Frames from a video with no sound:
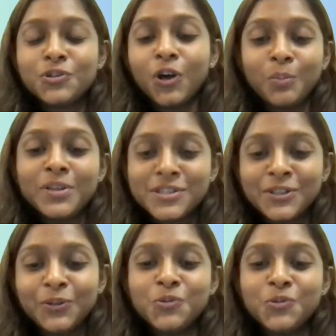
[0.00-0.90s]
or
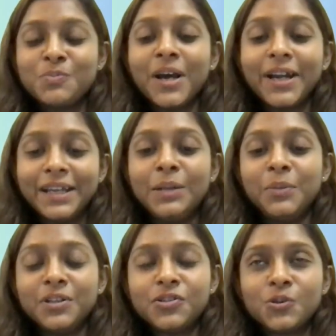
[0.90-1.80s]
misused by any
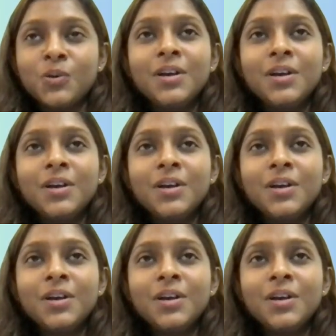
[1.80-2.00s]
means. So